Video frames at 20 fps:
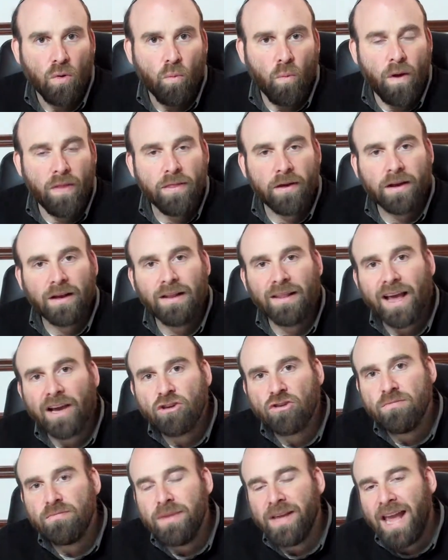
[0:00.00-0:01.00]
When the
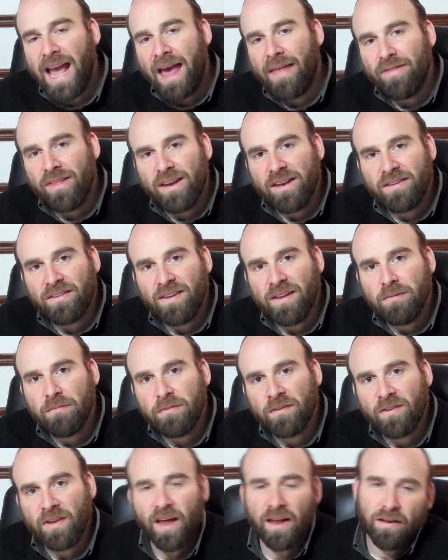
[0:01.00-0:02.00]
collection began, the
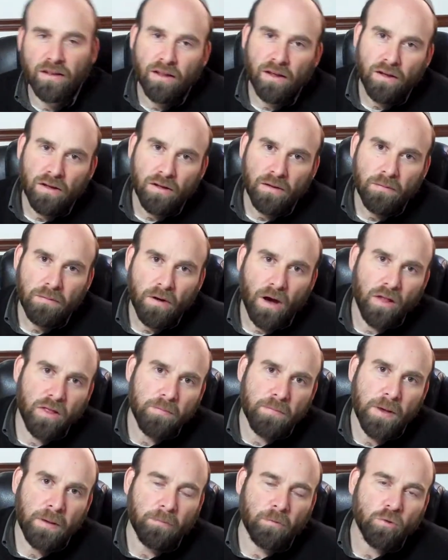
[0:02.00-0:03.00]
Nesiim said, other
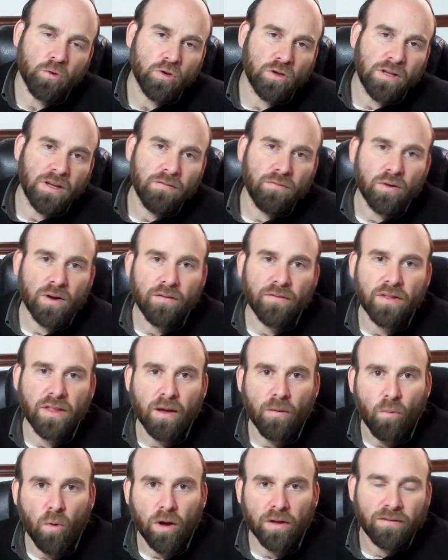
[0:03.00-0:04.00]
people should give whatever
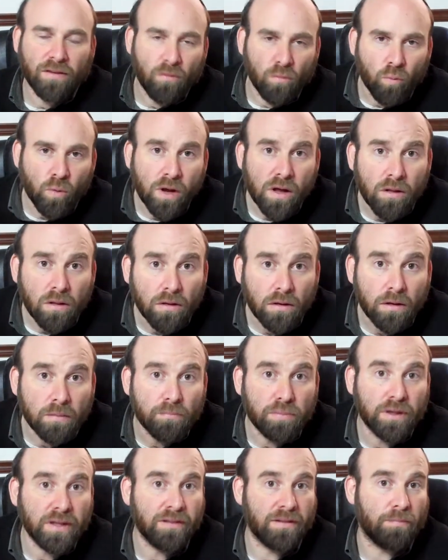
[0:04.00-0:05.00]
they want and we'll
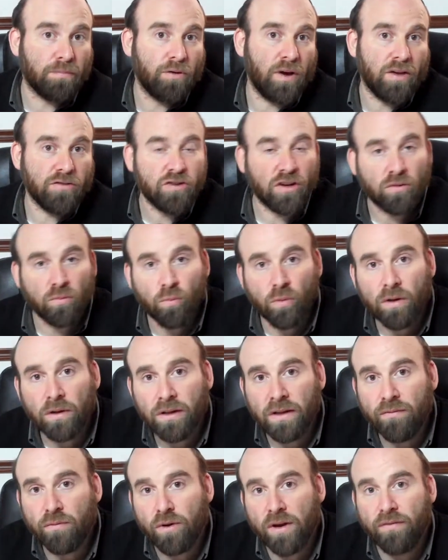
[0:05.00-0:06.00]
complete the project, we'll
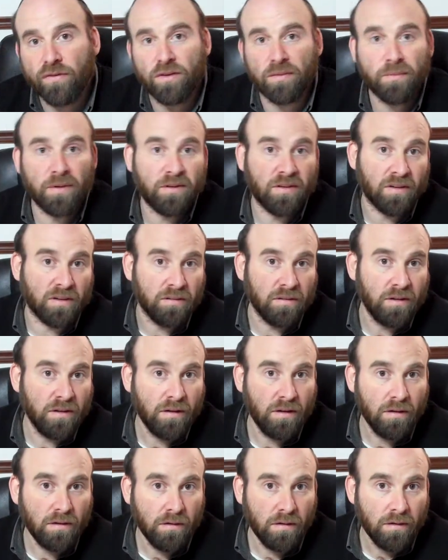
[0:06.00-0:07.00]
give whatever's missing.
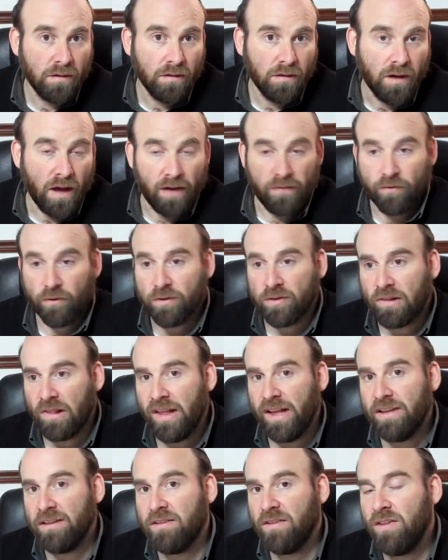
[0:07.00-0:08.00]
At first
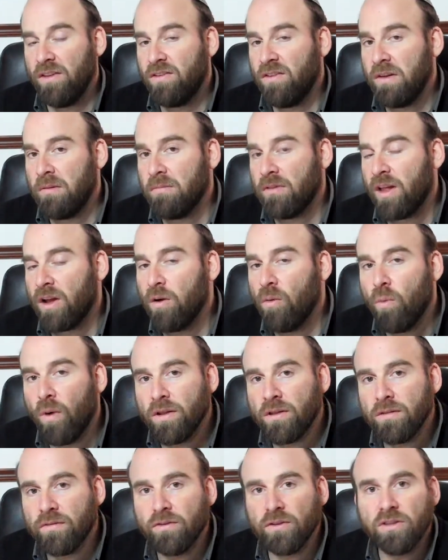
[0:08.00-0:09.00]
glance, this seems like a
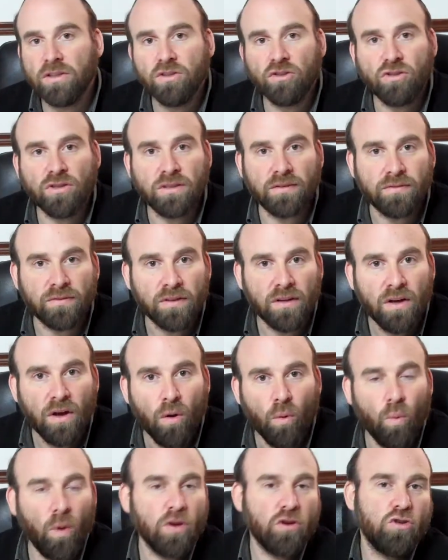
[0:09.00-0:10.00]
wonderful initiative.
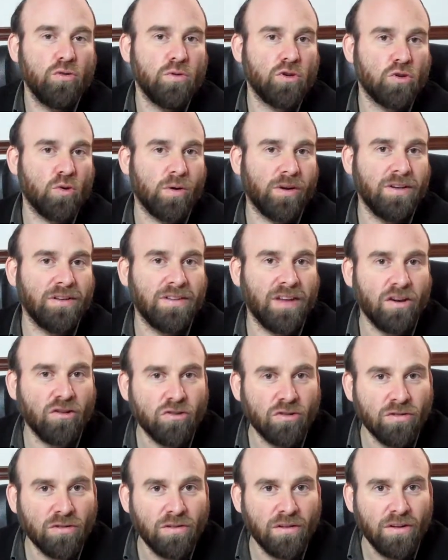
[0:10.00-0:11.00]
What Jewish
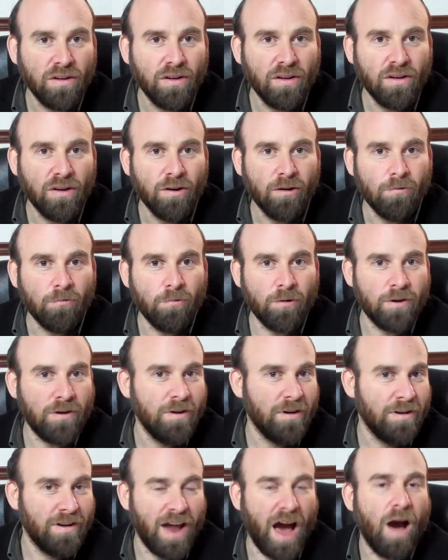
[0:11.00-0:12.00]
organization
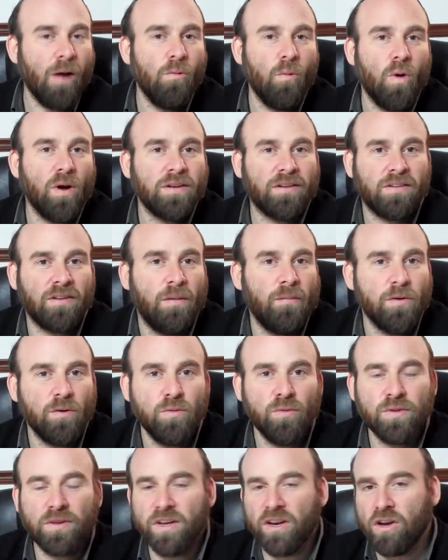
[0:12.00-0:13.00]
would not want someone
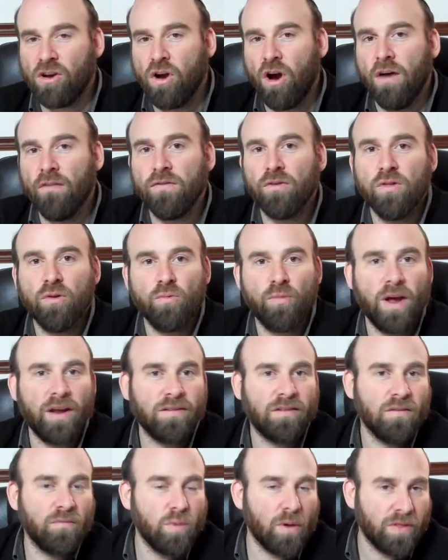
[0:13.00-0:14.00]
who's going to cover the
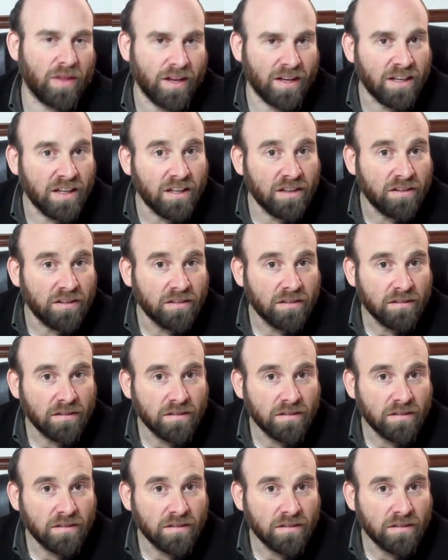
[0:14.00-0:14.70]
rest of what they need?